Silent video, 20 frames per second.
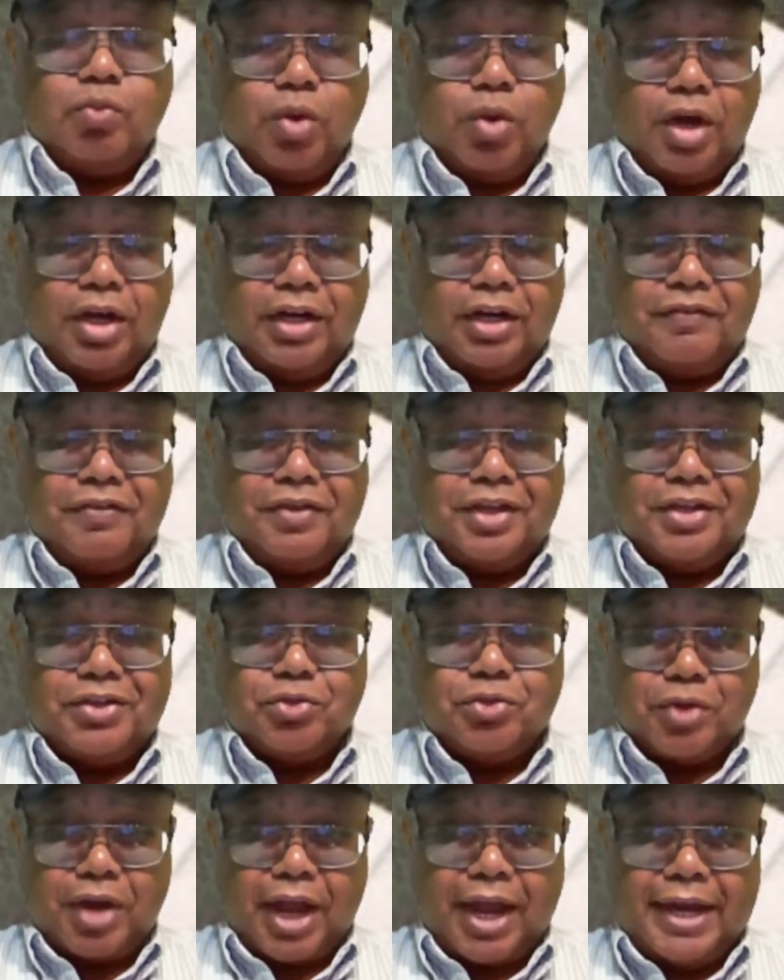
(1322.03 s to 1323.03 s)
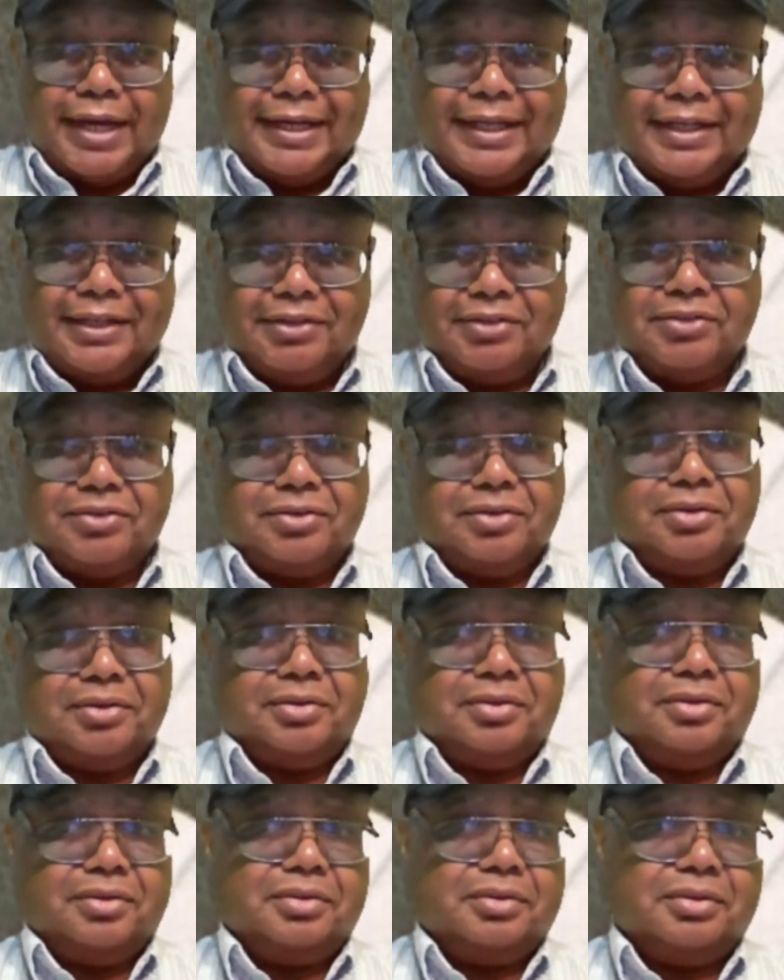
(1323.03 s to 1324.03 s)
And in one of his
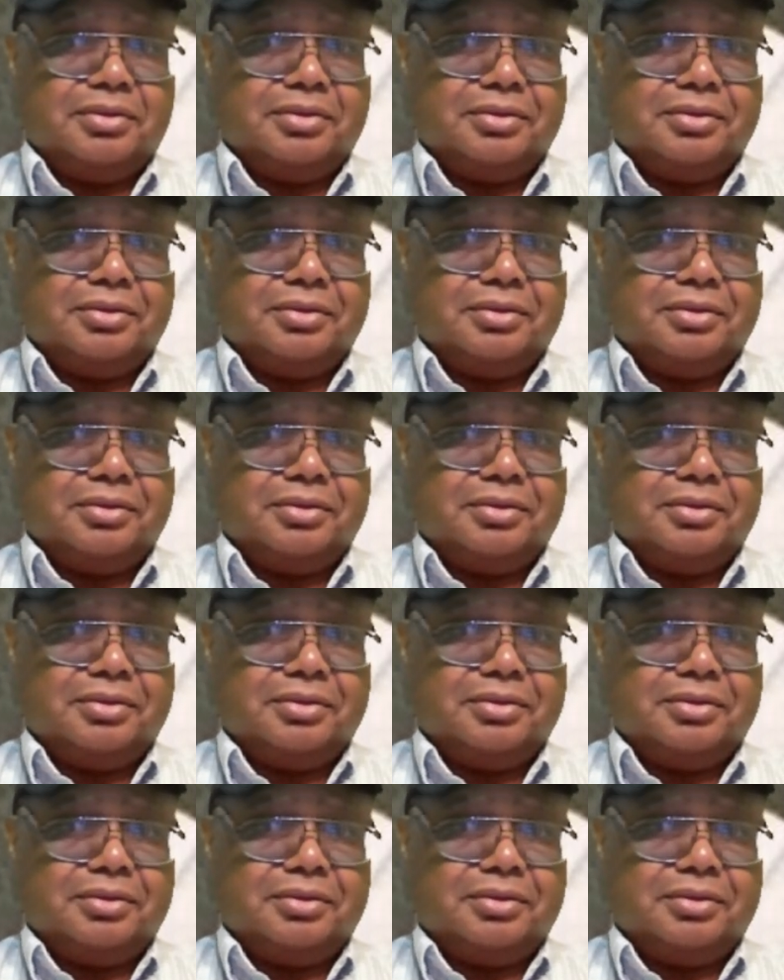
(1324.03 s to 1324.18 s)
writings,